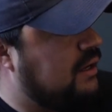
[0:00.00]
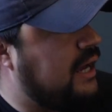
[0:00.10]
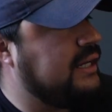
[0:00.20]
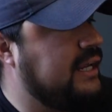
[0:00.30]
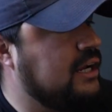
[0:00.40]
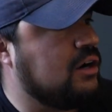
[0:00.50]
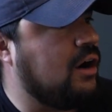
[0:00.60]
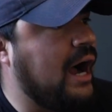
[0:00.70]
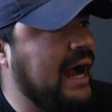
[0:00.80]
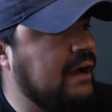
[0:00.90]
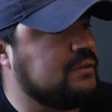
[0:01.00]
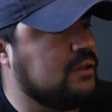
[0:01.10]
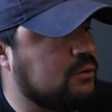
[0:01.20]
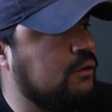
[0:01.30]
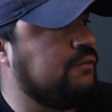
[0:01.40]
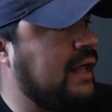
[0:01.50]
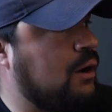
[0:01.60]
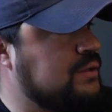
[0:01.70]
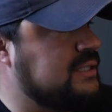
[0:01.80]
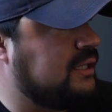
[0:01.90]
And here I have to throw
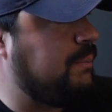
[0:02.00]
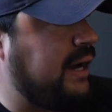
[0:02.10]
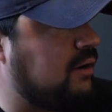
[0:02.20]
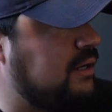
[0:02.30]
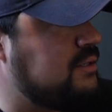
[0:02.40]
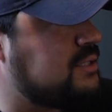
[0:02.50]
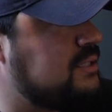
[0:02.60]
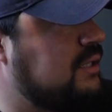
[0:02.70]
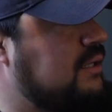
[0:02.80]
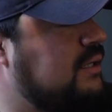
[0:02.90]
flowers at the Perrys